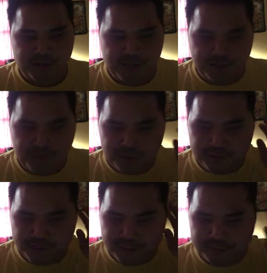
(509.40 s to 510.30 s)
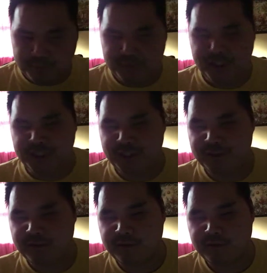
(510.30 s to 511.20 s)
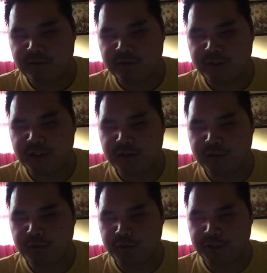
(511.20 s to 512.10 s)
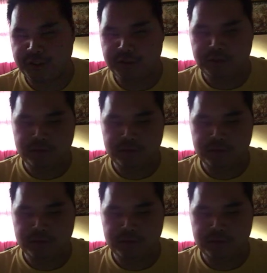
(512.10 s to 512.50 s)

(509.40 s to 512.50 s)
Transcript: it's more of like a plain, you know, accordion.